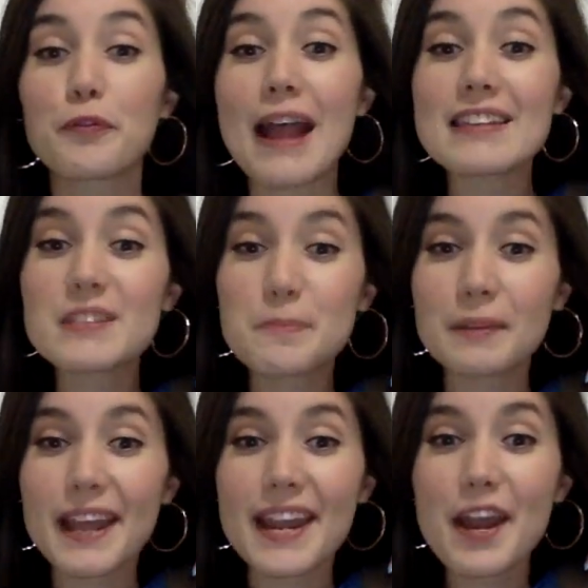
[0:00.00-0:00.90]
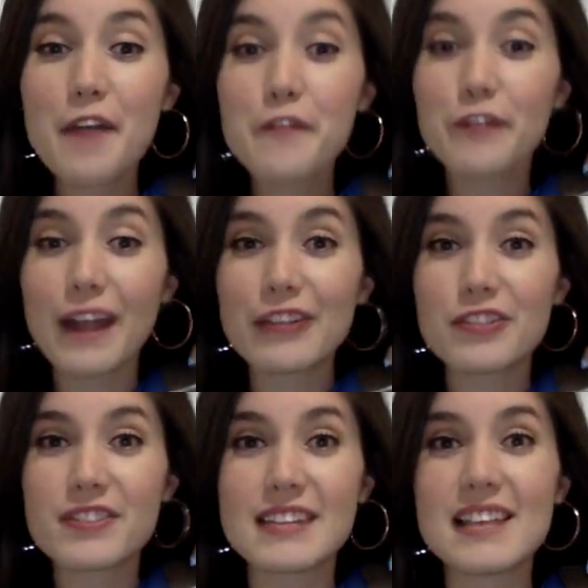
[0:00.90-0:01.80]
breastplate of
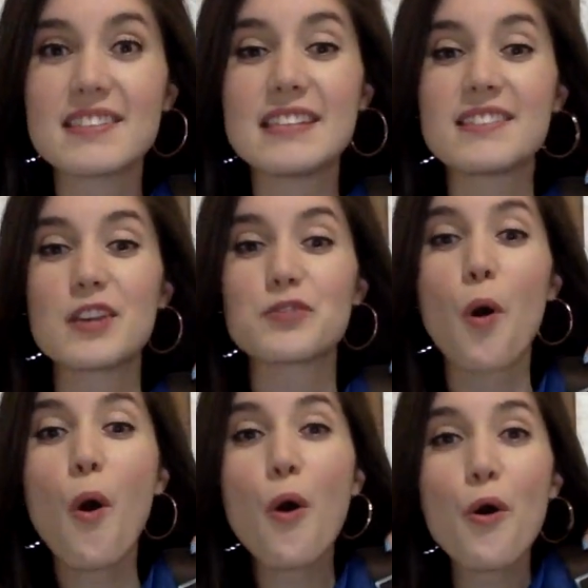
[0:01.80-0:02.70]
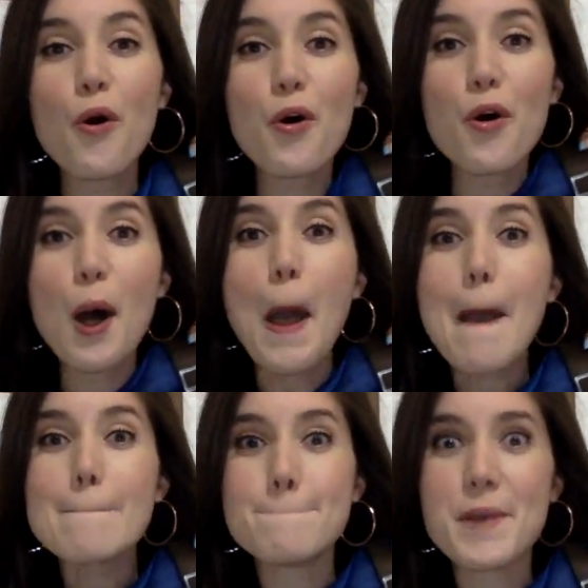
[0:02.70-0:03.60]
righteousness is this whole
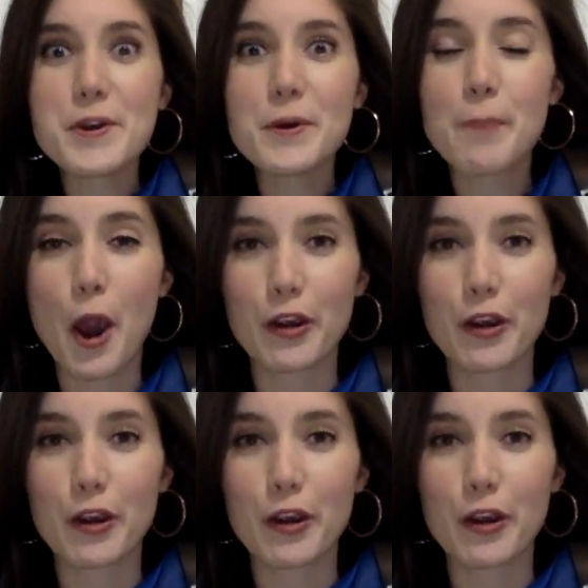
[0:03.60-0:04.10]
middle part